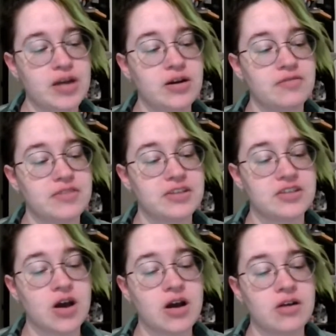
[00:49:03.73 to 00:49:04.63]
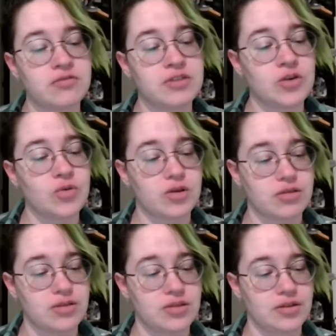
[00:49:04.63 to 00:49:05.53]
bearer of the Star of the
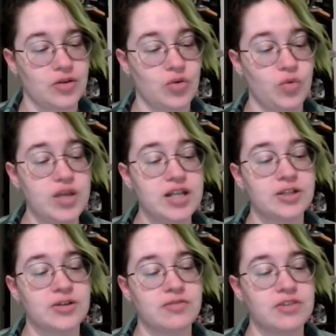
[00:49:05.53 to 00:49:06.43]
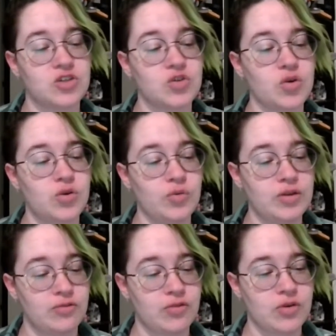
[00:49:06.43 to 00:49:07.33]
North, wielder of the sword
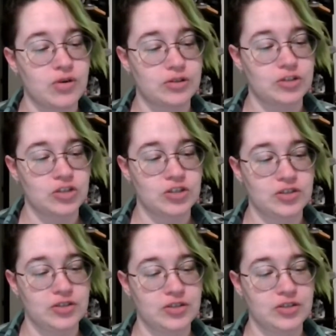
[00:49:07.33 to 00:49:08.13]
reforged,